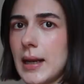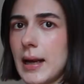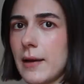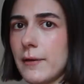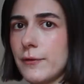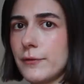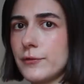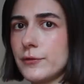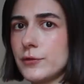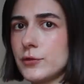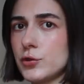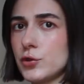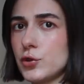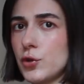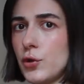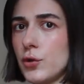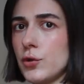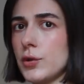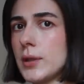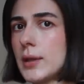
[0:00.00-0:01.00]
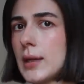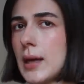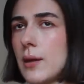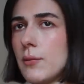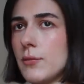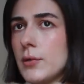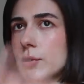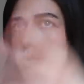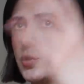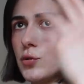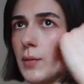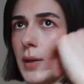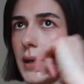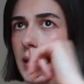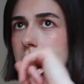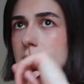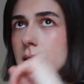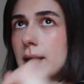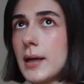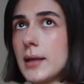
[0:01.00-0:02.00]
have turned the camera to my
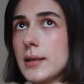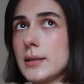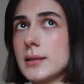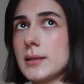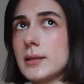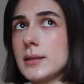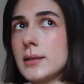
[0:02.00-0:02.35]
side.